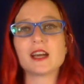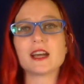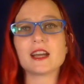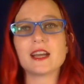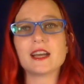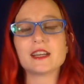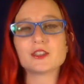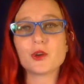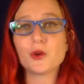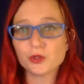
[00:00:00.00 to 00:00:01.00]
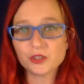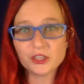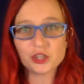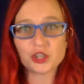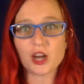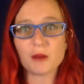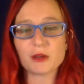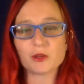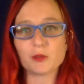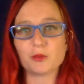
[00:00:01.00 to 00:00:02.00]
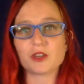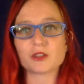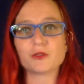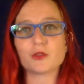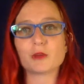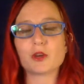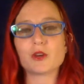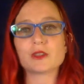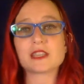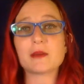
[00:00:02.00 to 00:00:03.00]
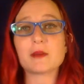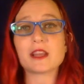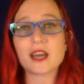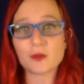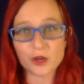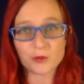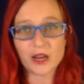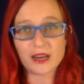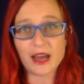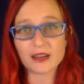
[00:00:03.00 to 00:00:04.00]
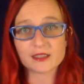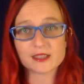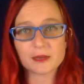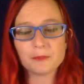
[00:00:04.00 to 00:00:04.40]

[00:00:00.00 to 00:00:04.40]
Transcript: I had totally shot my reproductive hormones, and my thyroid went next.